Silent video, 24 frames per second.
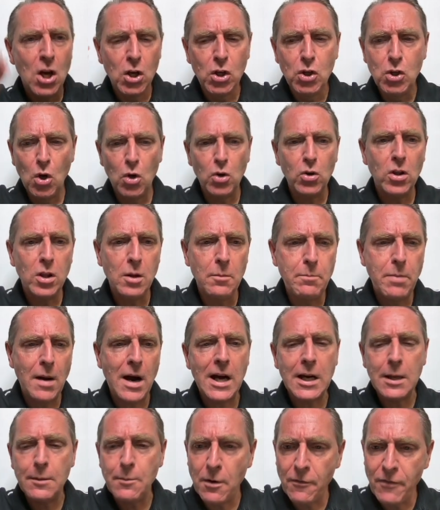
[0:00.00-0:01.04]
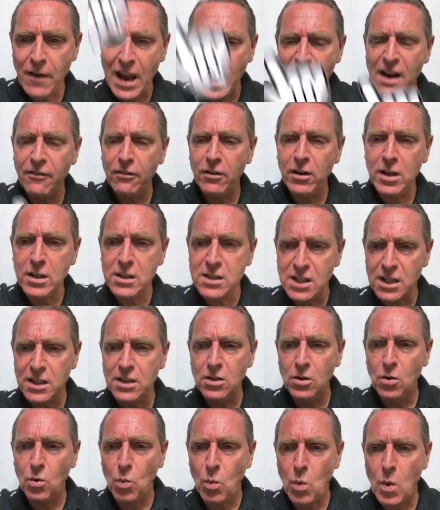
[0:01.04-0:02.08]
Go to the bottom of every
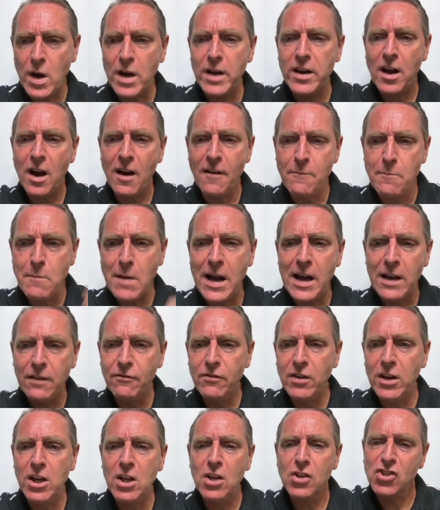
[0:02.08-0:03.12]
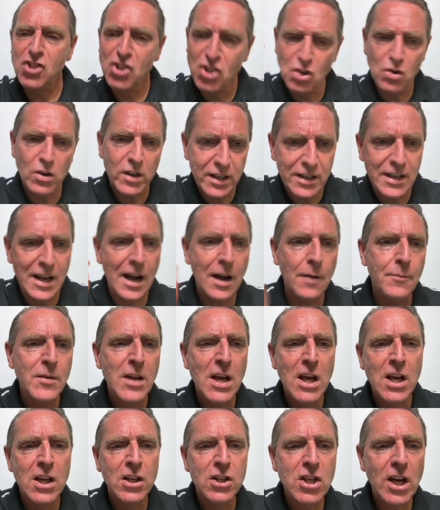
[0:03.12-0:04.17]
single one of my videos. Do it now.
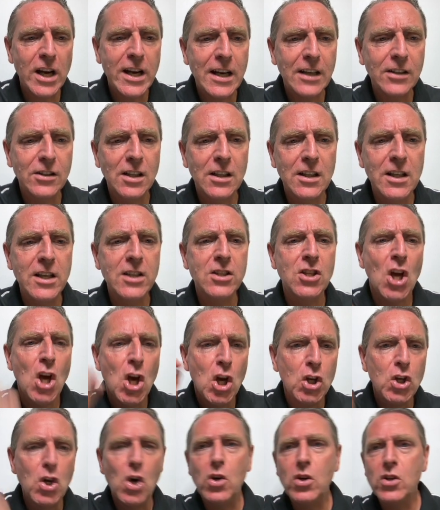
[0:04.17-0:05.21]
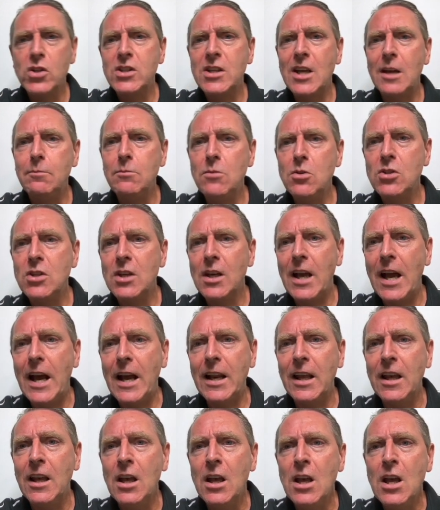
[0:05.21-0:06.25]
Check out the links. Go to Zen Music
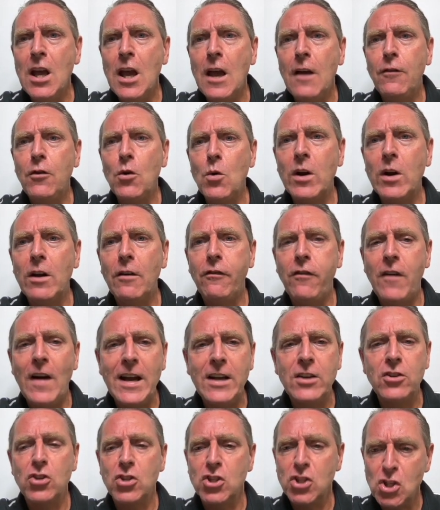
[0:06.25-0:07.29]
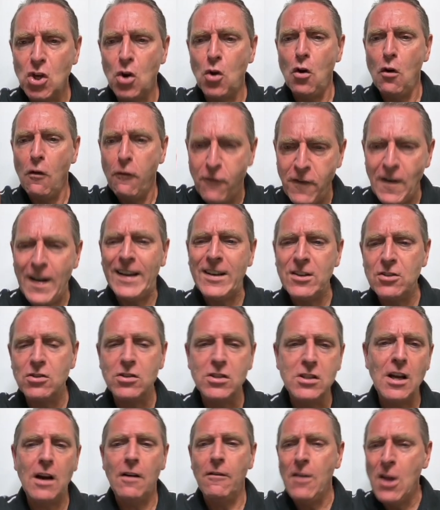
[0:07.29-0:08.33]
Addict. If you find your soul, find
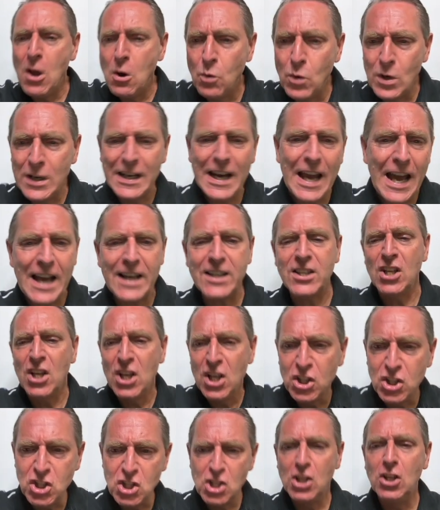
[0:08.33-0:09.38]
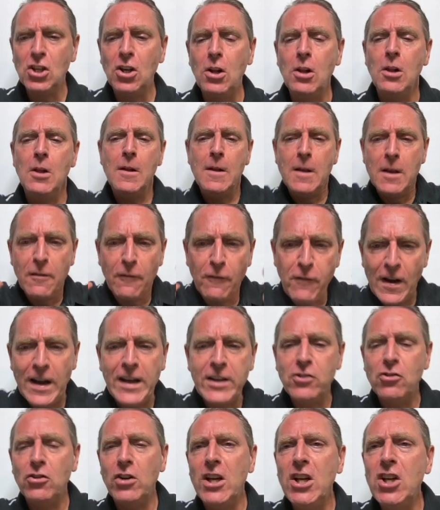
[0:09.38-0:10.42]
yourself, relax, chill, find
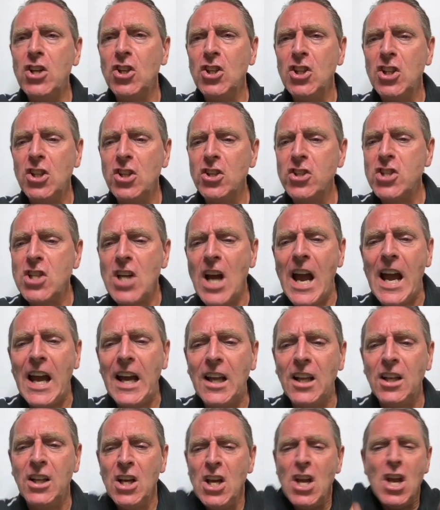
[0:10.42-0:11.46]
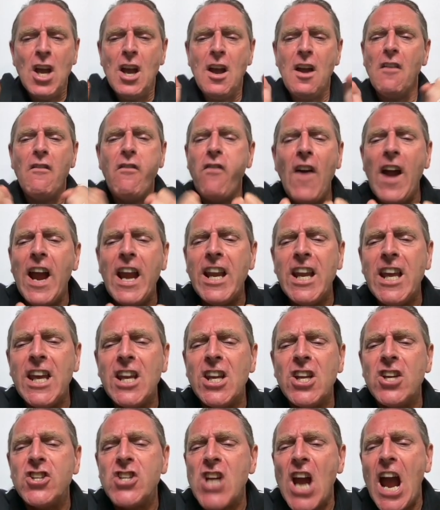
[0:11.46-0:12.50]
your inner little child,
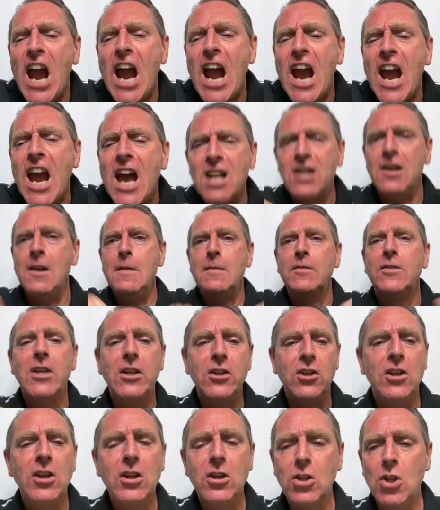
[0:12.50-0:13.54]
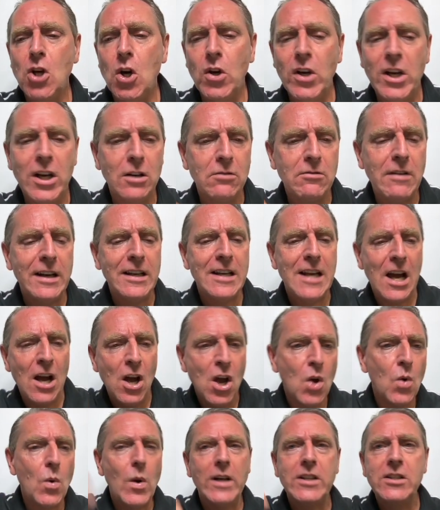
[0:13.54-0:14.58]
then you need to go here right now.
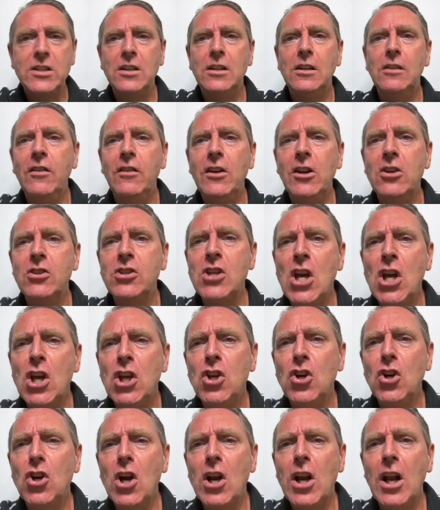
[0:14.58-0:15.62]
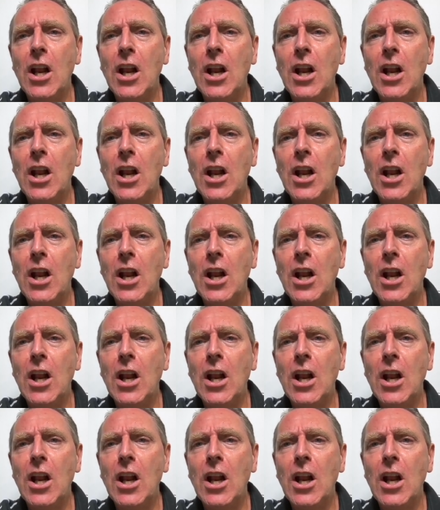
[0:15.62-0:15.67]
Watch these videos. You're going to